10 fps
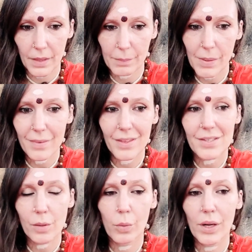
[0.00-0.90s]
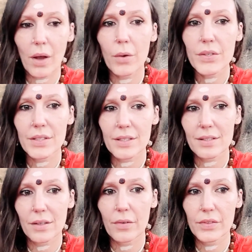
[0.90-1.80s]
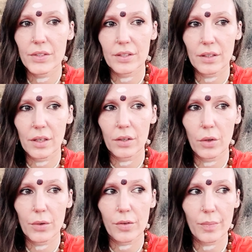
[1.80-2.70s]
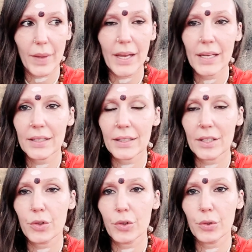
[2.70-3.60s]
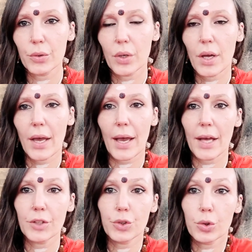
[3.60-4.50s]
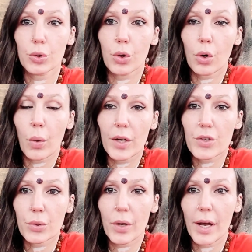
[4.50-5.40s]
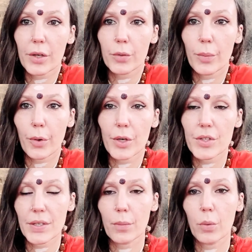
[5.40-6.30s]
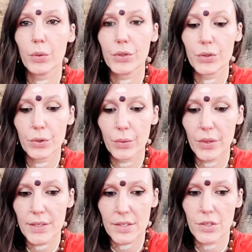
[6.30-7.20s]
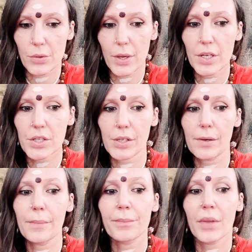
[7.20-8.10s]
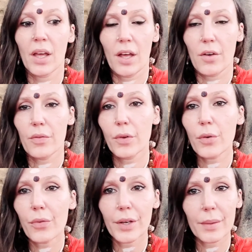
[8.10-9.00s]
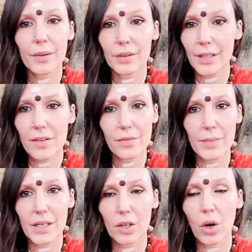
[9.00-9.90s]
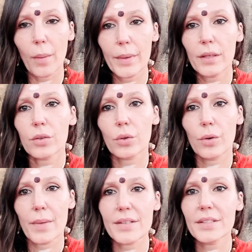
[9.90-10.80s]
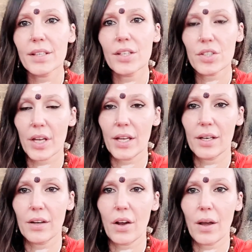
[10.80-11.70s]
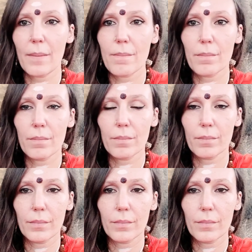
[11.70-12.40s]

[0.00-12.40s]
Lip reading: maybe there's someone else that's left a lot of pain in you and you're not quite sure how to approach them or what to do with the situation, feel free to leave me a comment or a message, and I'm